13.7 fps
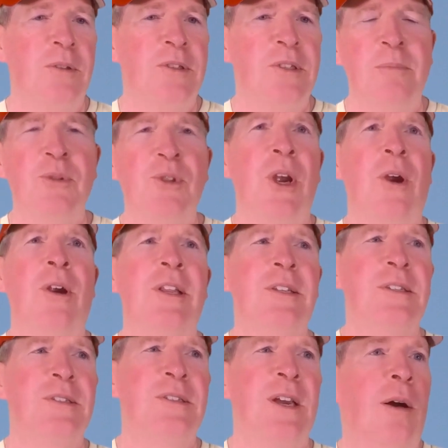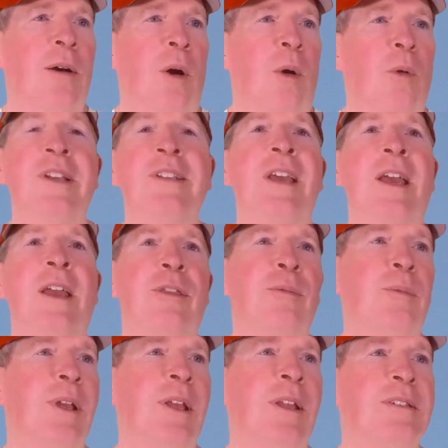some charities only take 3